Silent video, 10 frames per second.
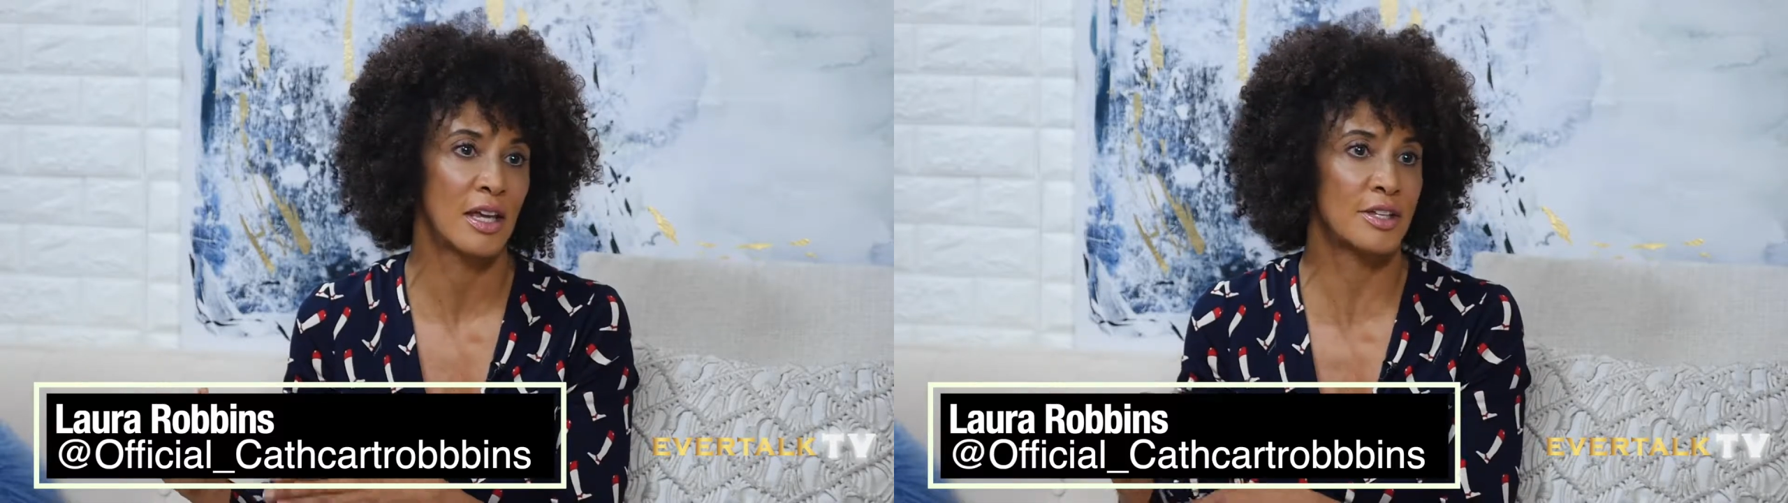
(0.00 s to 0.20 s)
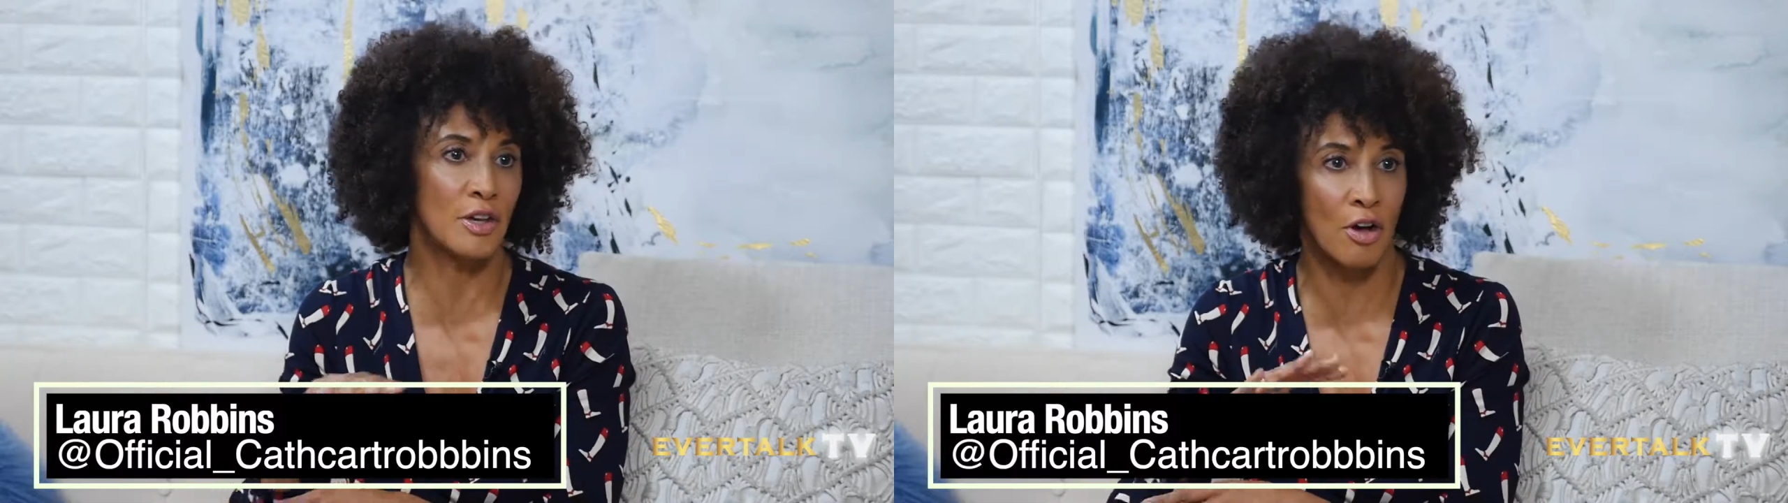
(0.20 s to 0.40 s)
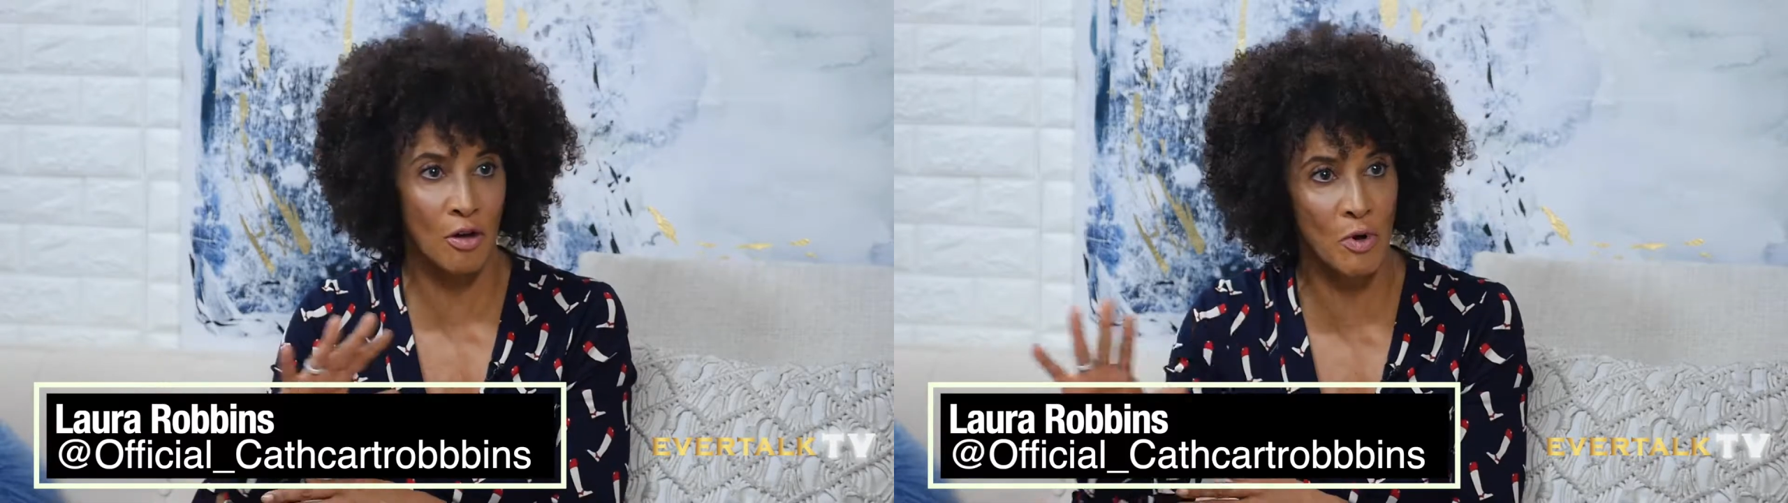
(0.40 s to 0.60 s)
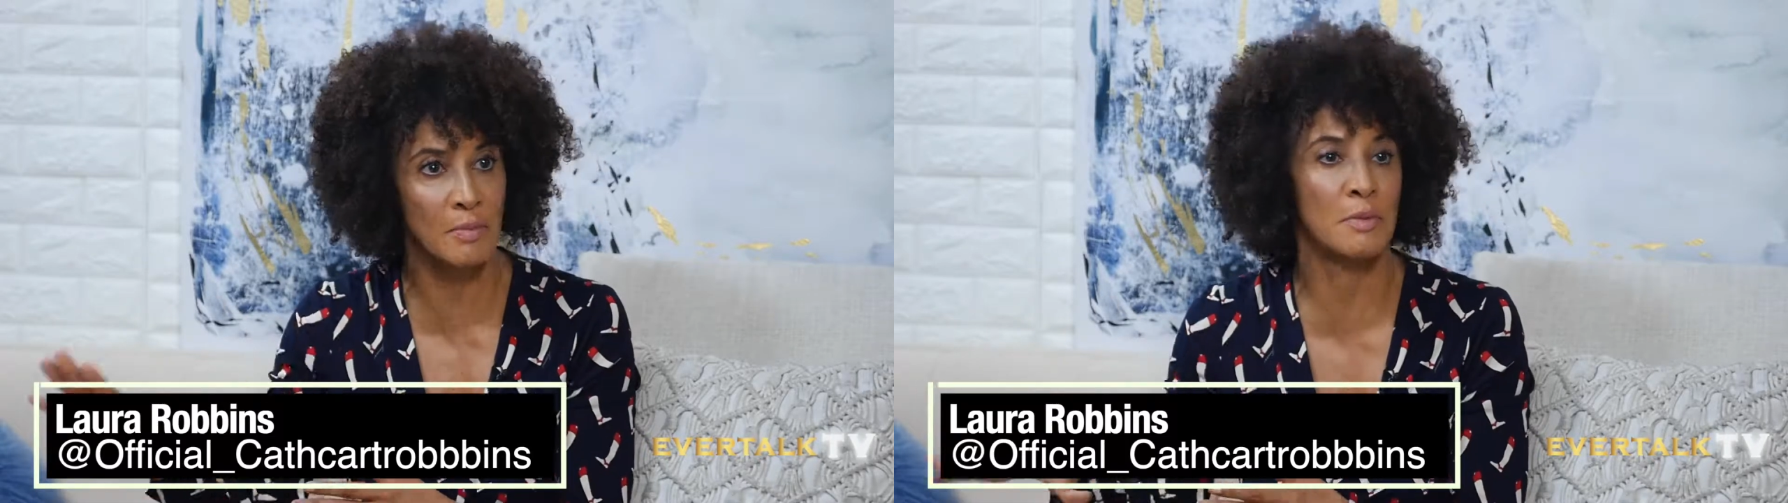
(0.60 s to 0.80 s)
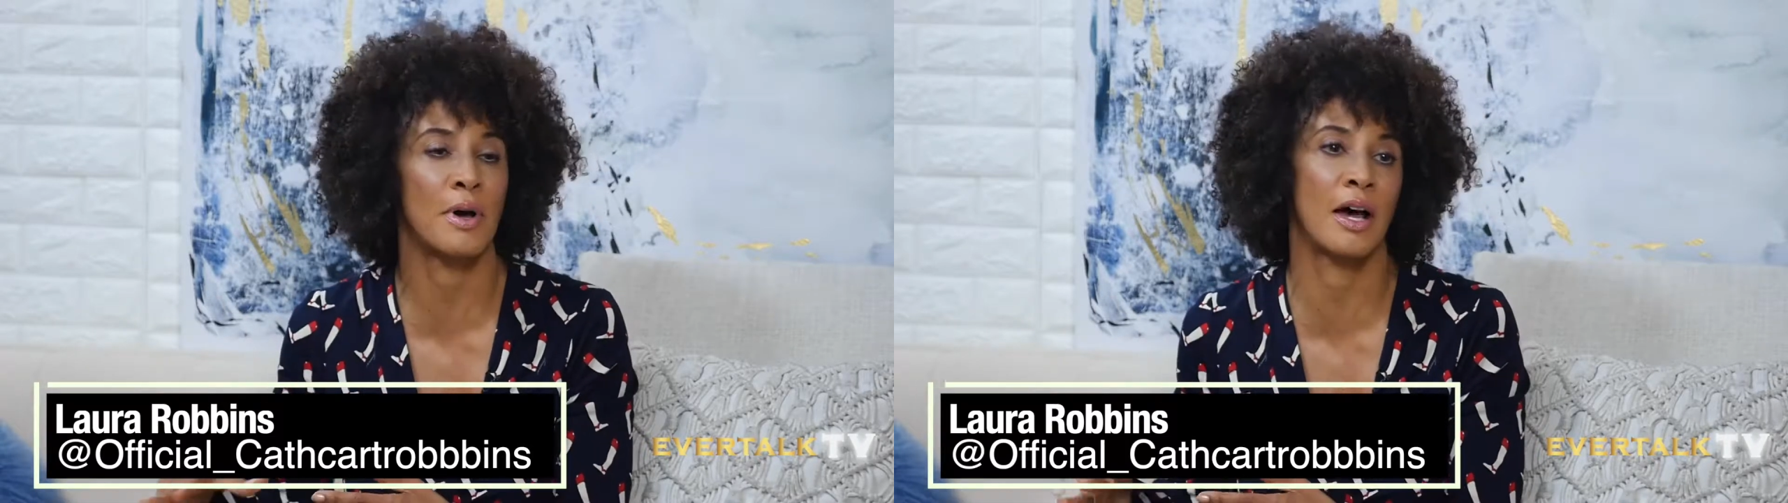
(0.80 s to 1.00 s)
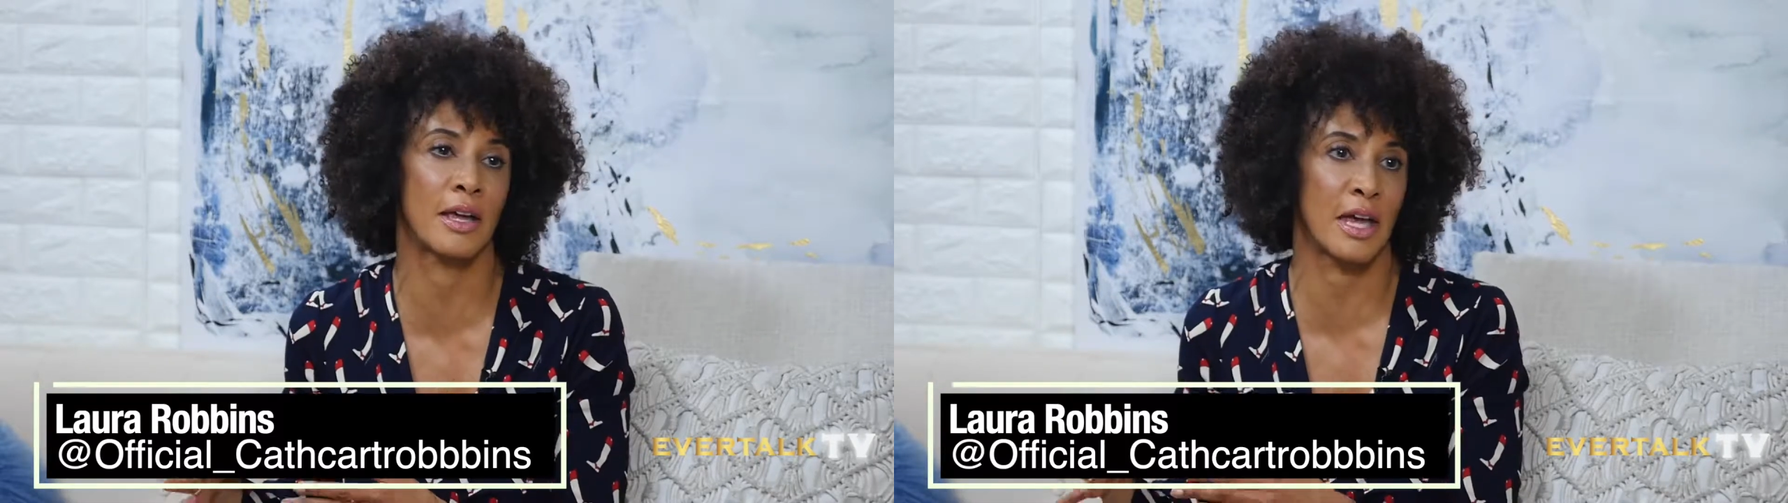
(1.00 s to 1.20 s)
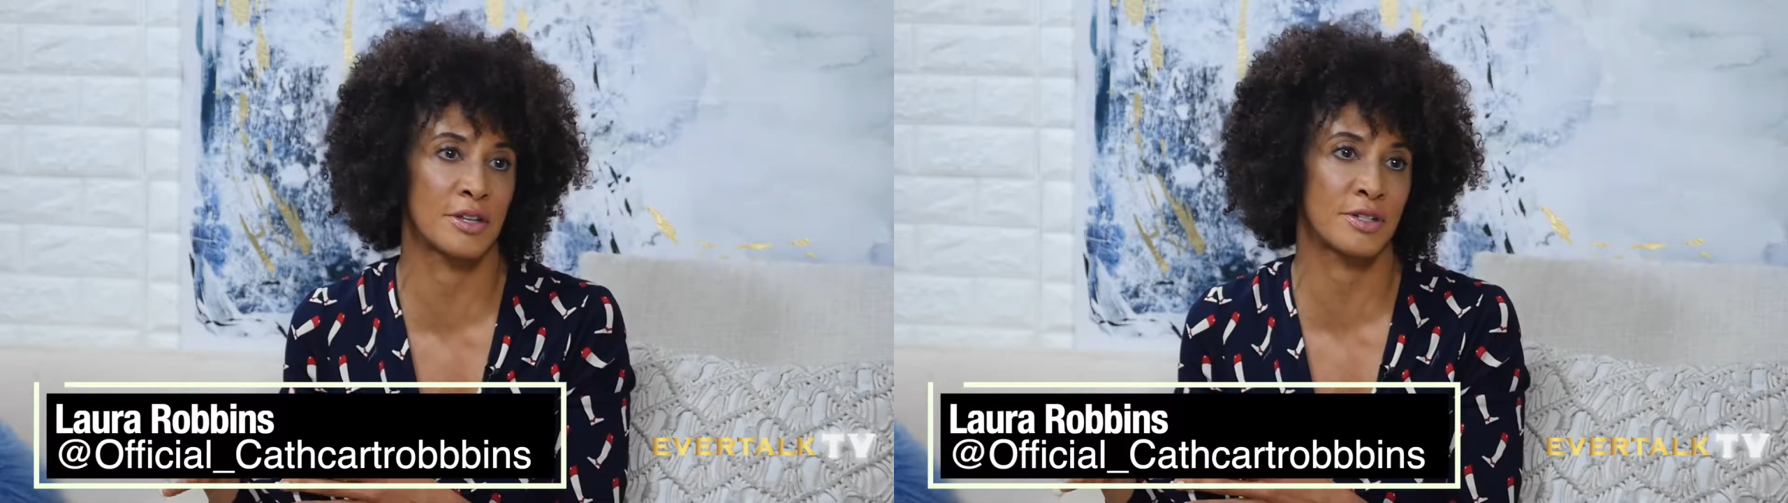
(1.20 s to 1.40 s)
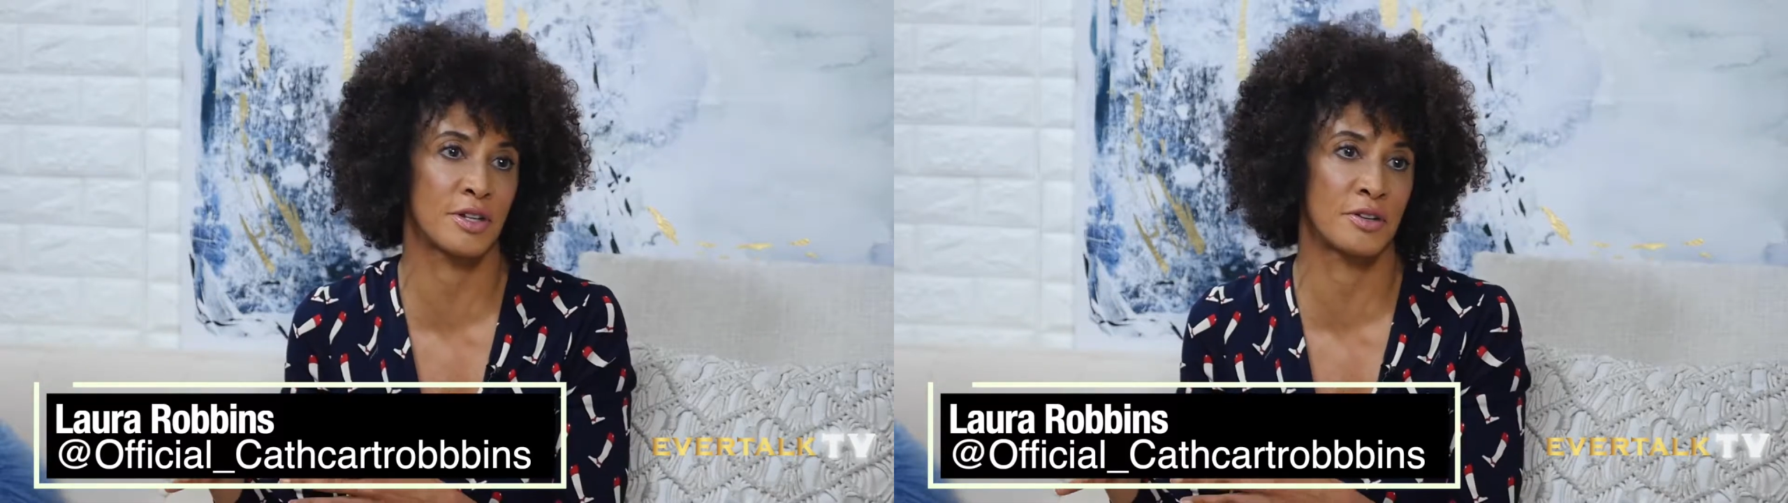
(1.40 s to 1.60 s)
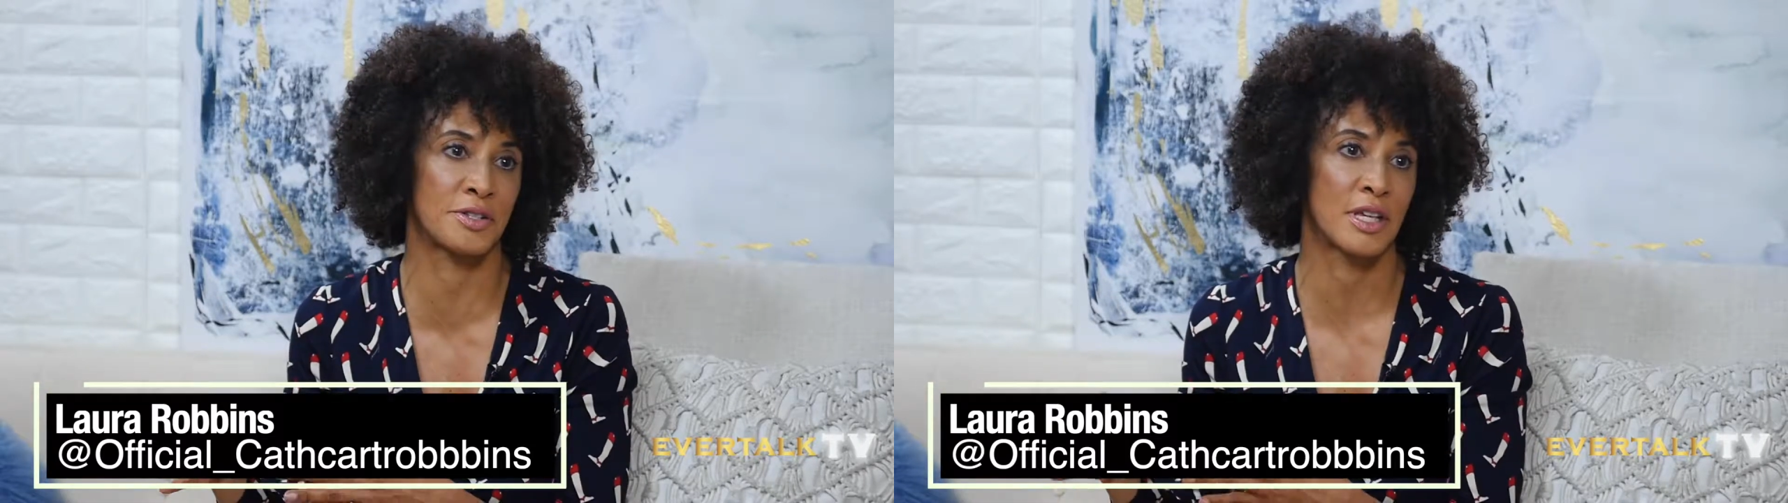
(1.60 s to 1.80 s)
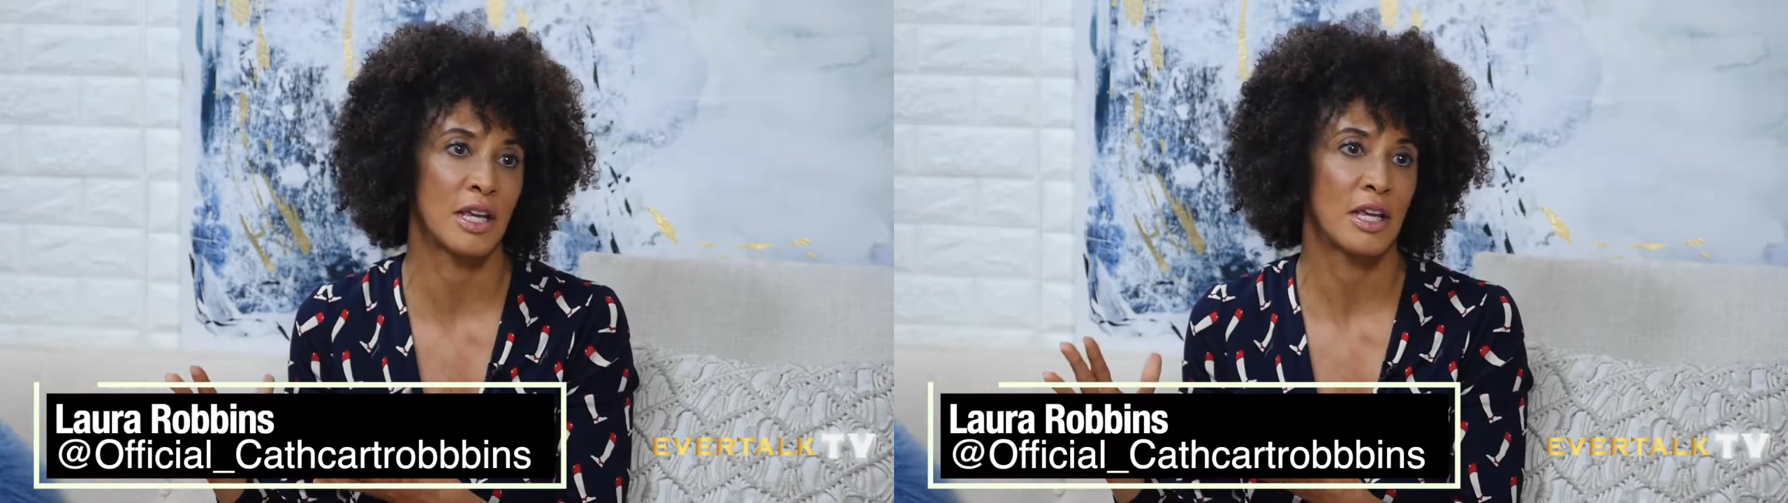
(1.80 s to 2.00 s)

It's all women podcasters.